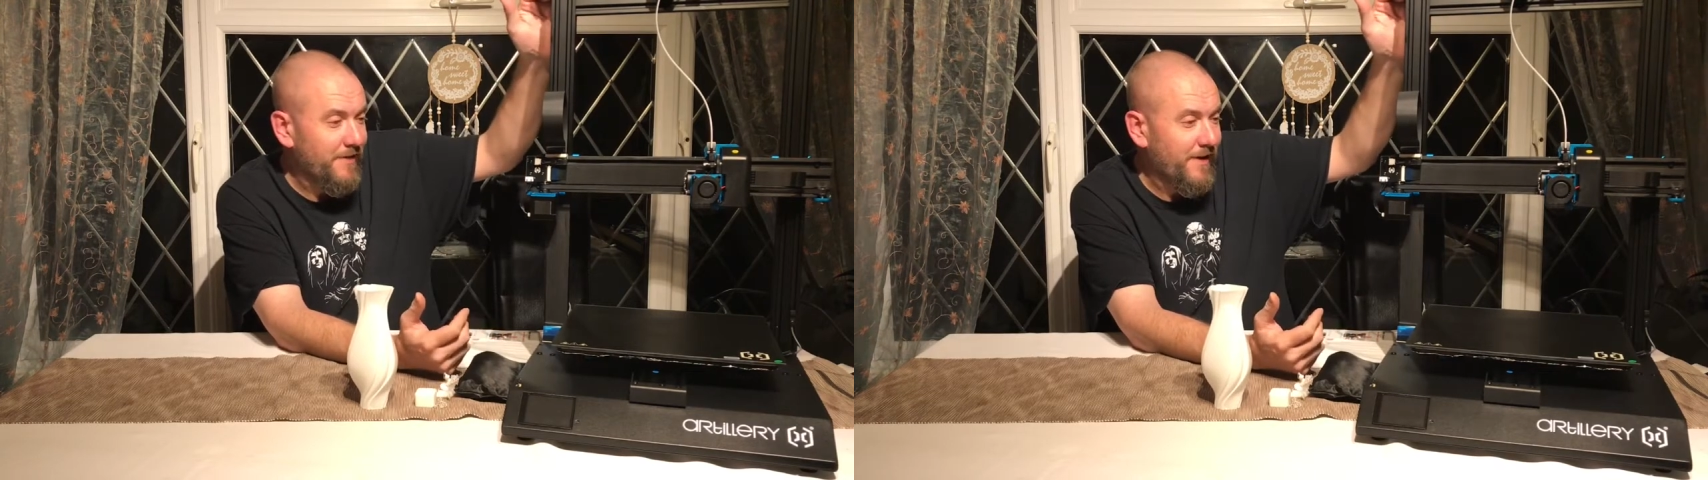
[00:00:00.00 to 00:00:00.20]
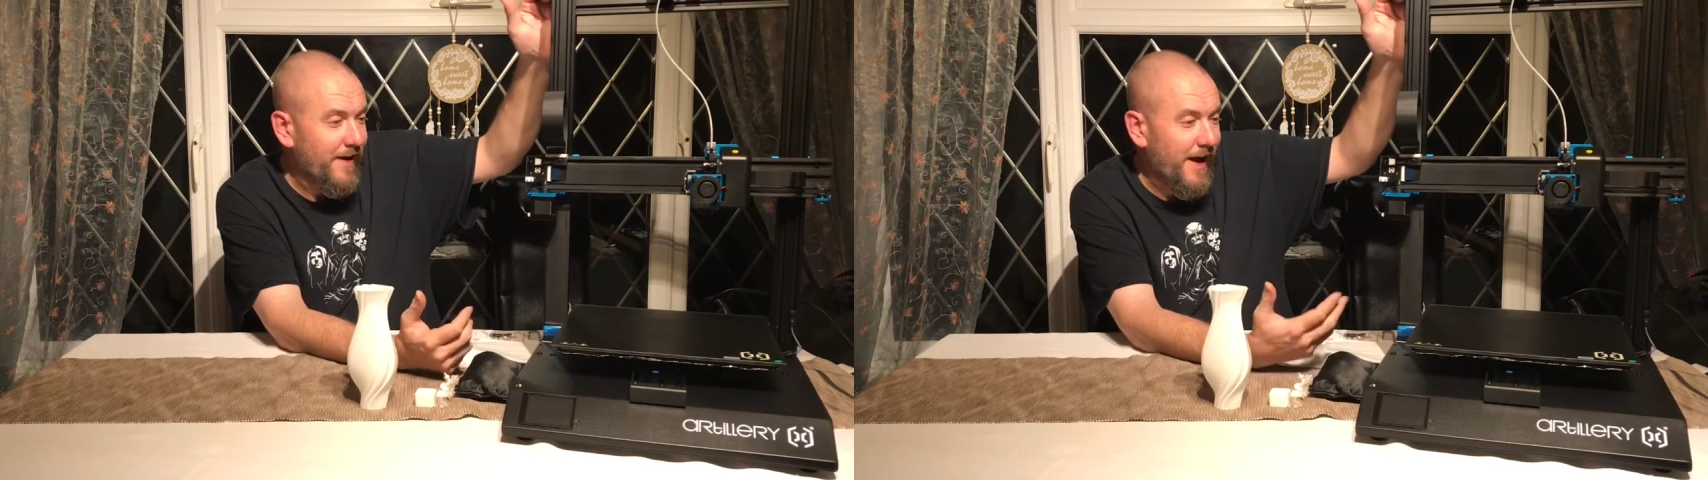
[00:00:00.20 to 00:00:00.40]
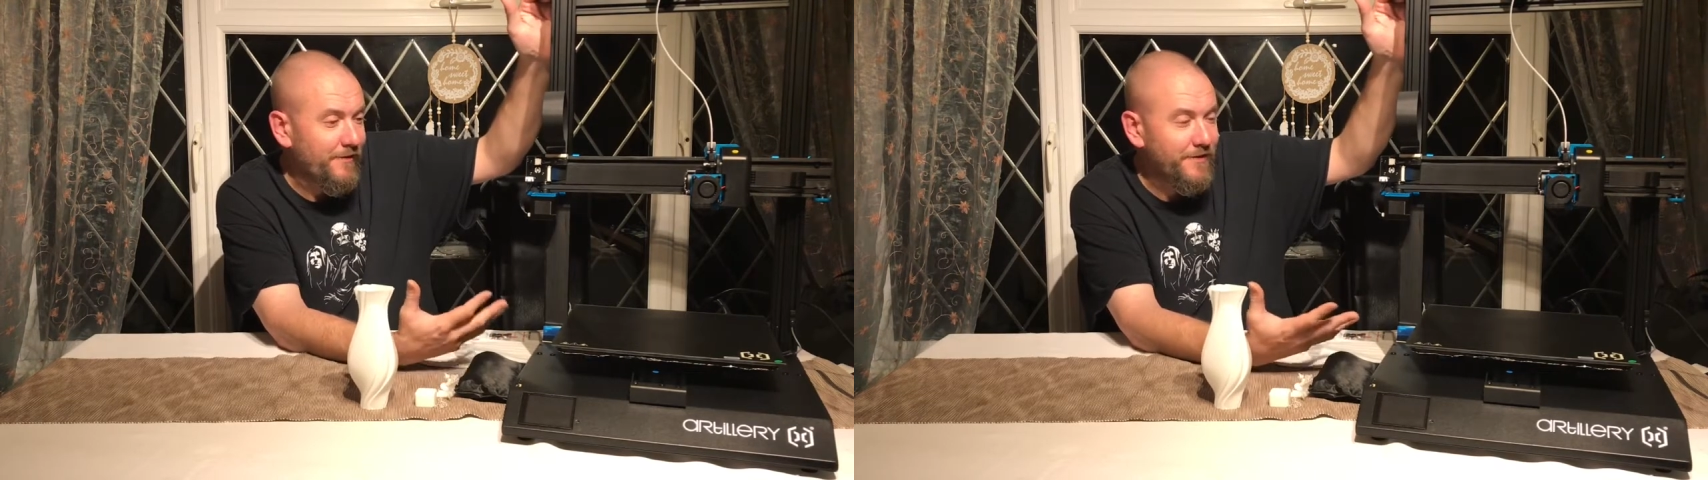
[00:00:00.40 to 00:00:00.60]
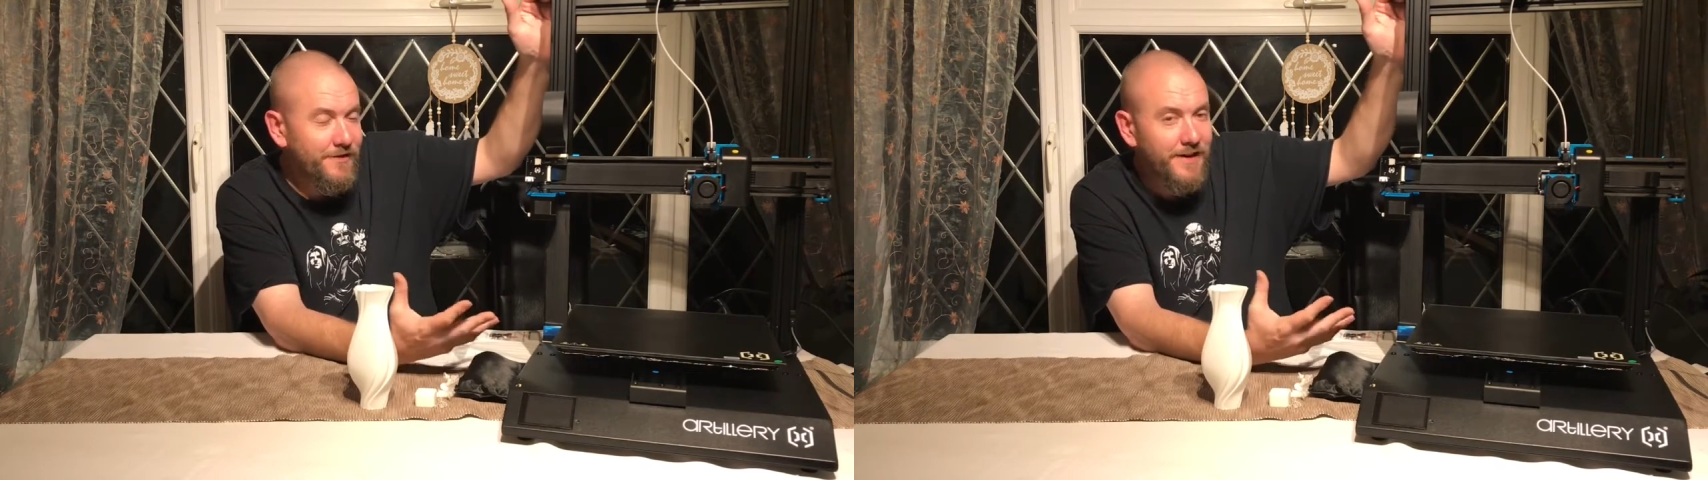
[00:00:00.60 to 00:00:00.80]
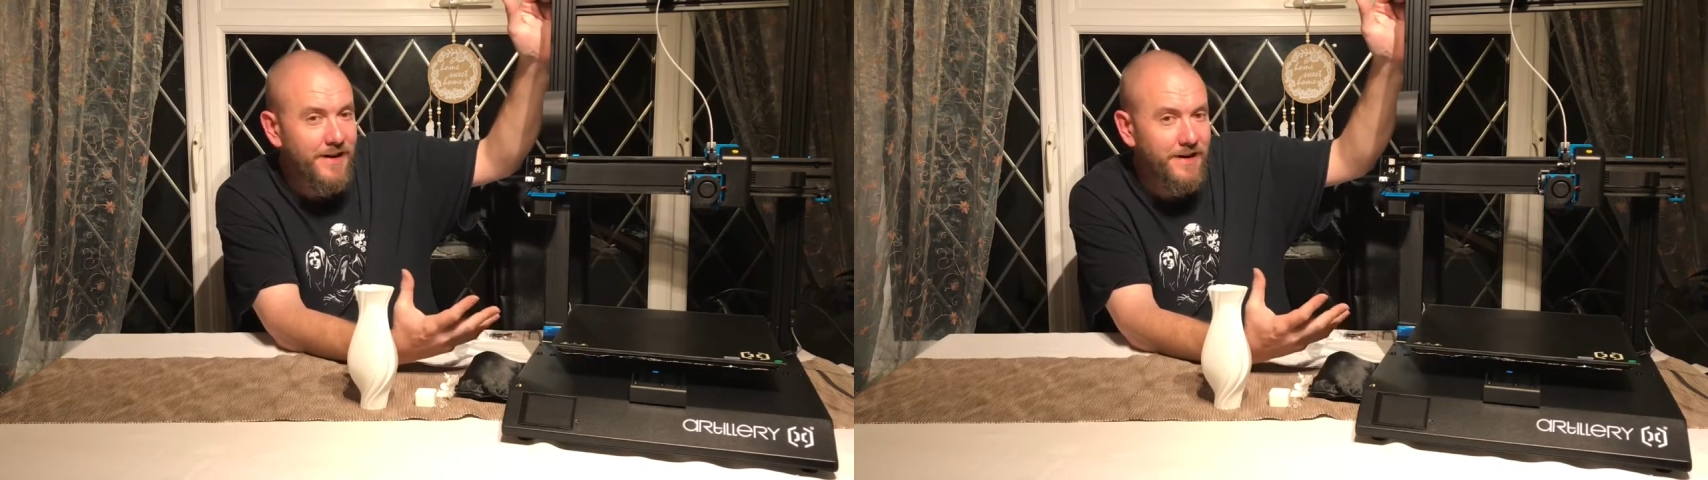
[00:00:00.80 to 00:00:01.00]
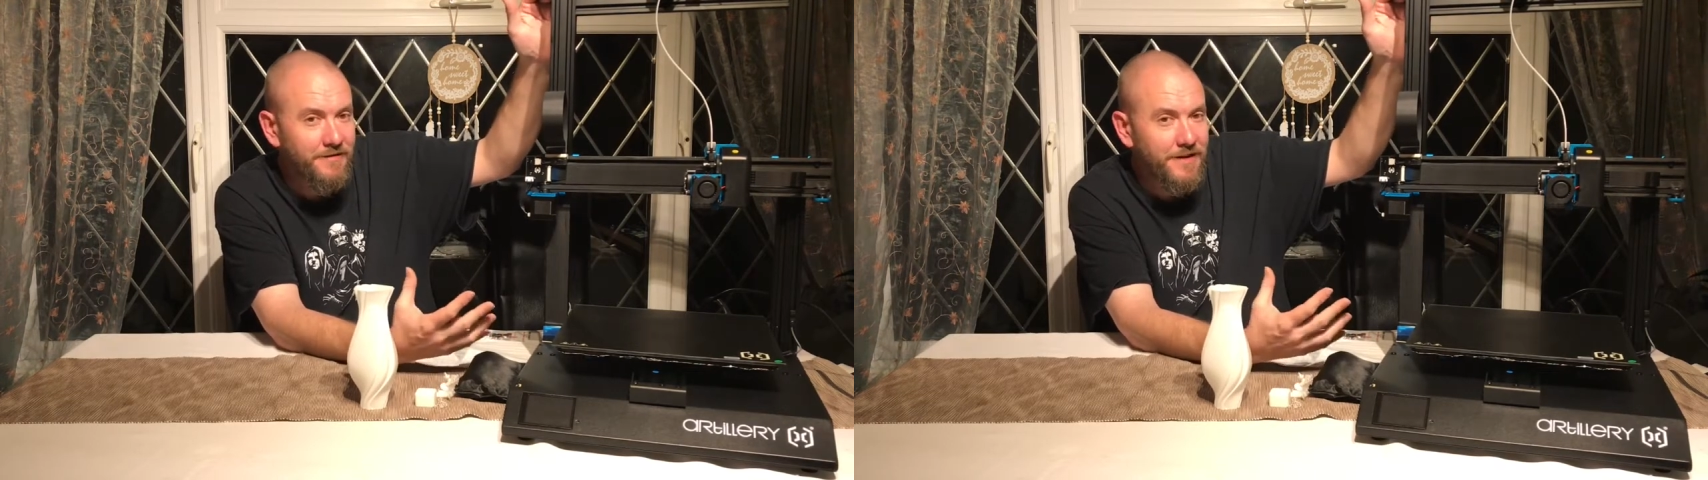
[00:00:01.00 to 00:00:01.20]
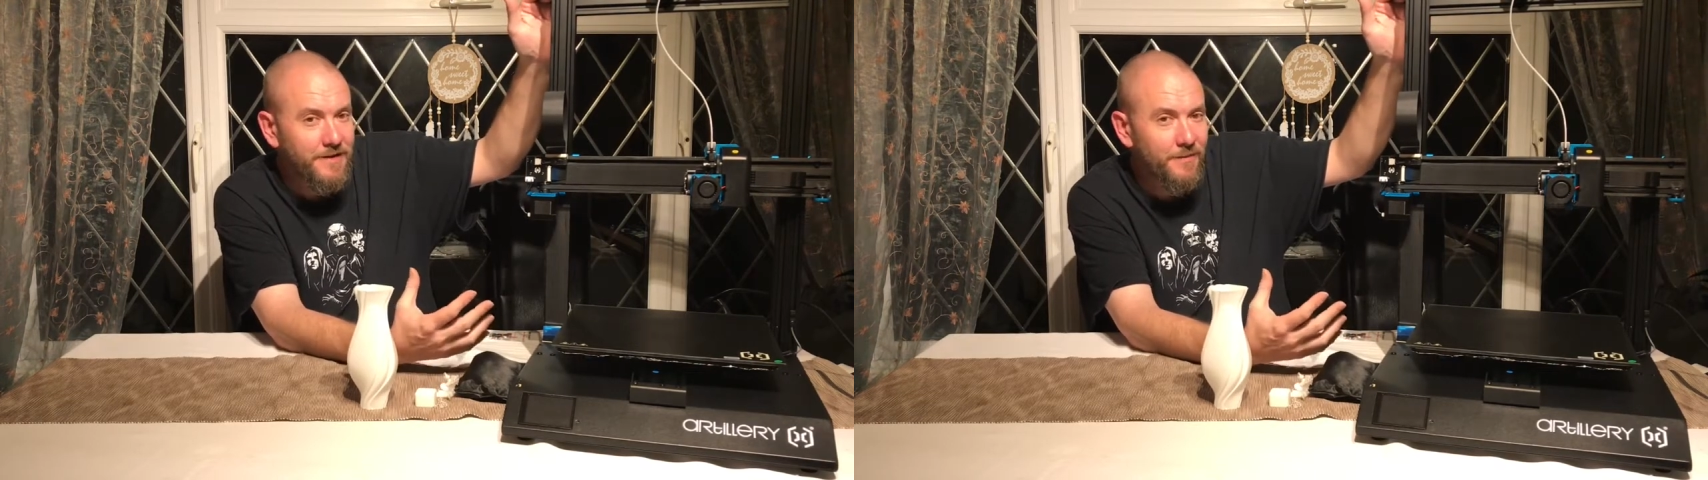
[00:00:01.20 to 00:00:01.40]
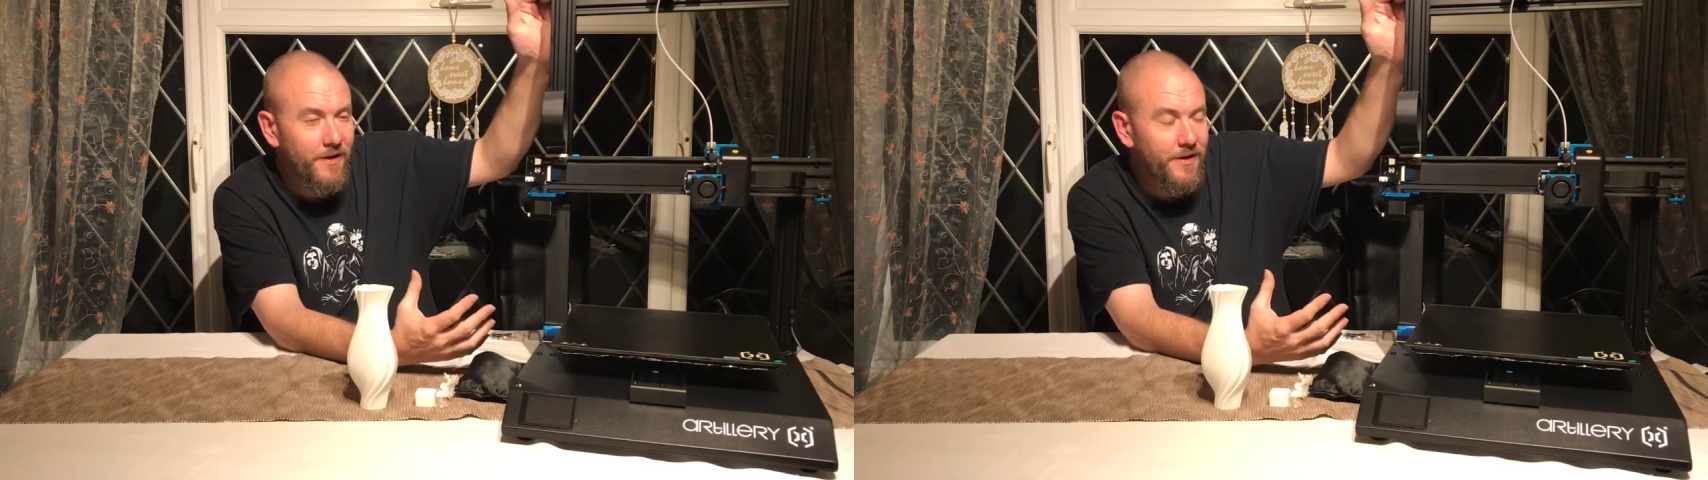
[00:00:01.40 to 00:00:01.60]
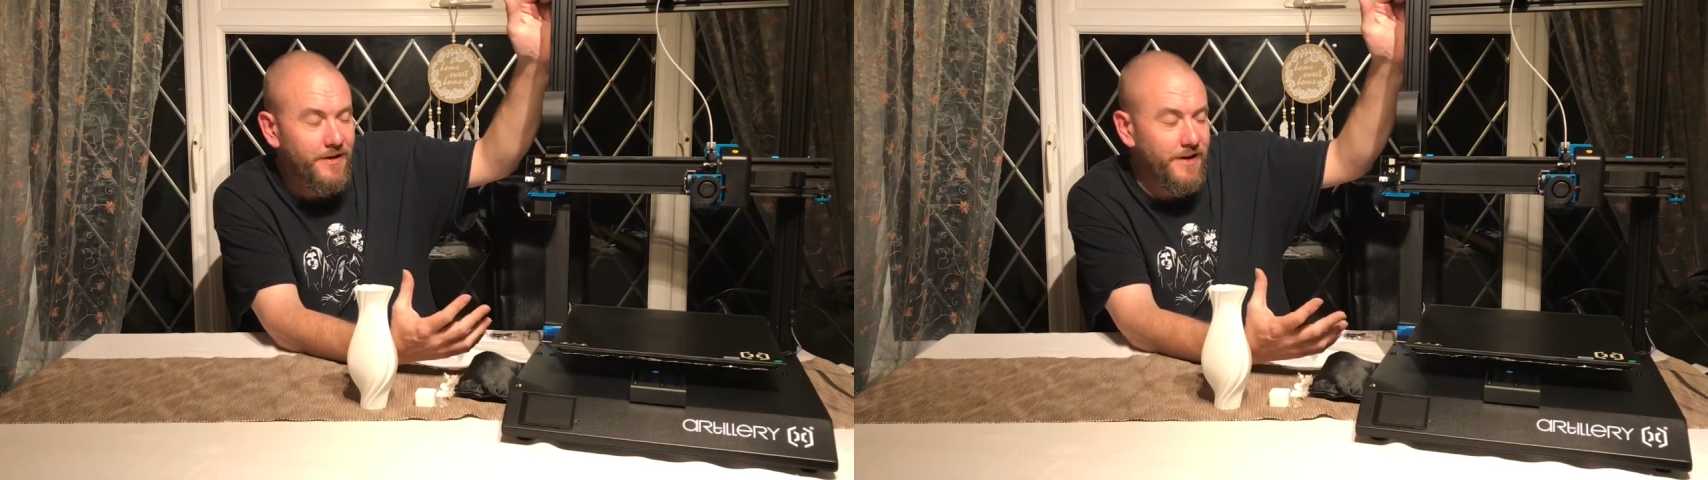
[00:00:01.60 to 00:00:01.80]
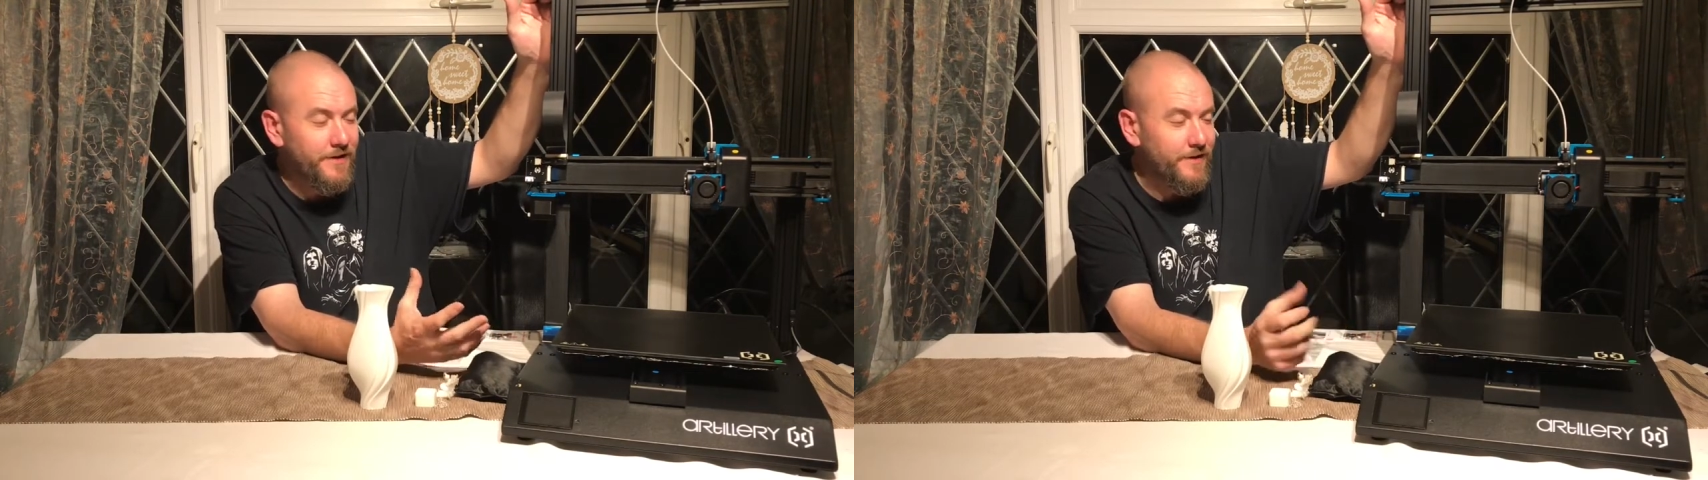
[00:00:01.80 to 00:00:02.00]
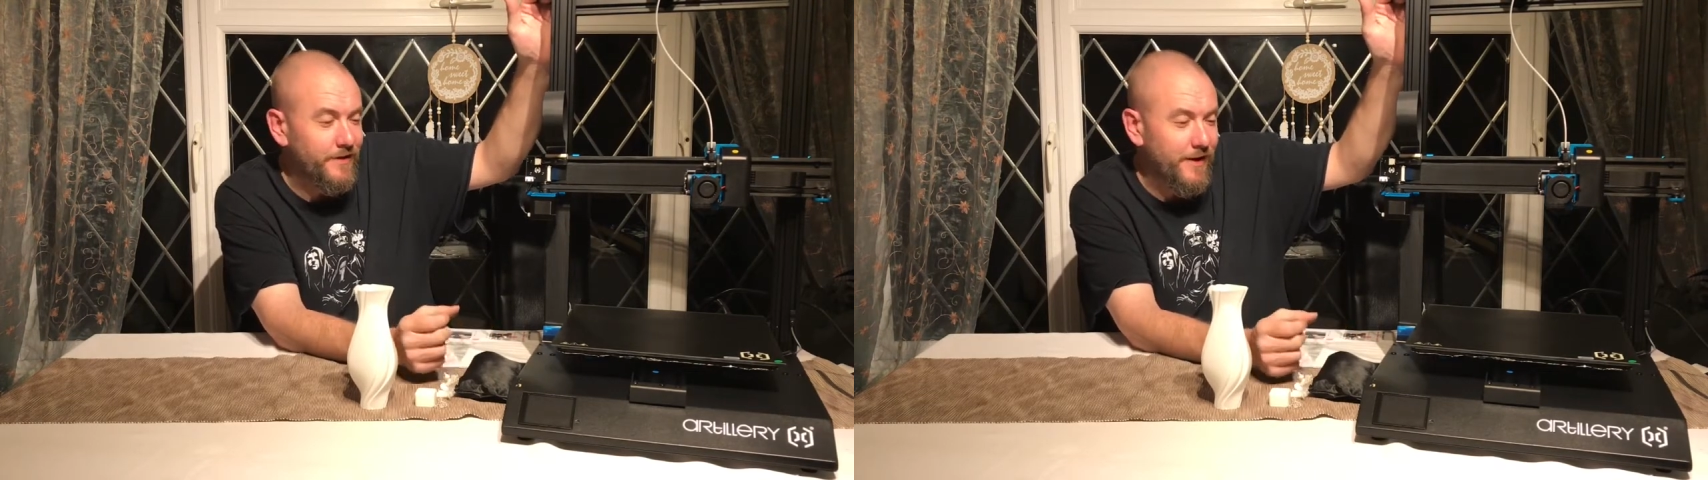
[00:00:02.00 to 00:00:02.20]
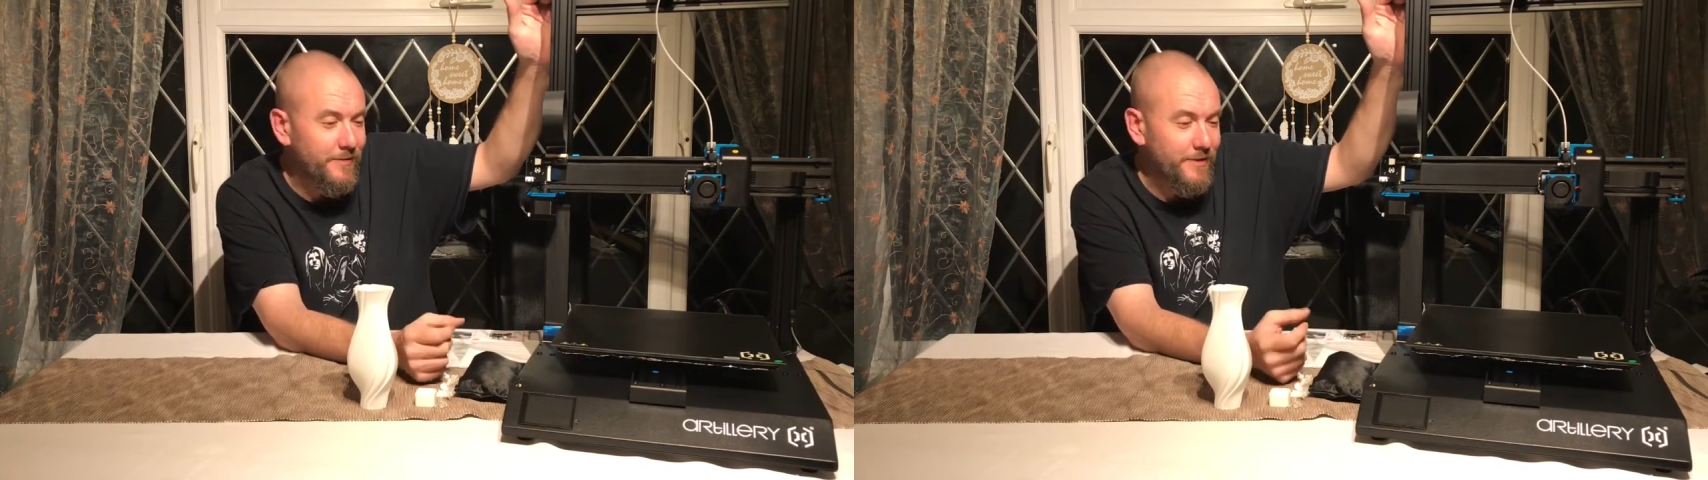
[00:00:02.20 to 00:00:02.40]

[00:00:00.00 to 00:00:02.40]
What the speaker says: I haven't seen any reason why I'd need to do that,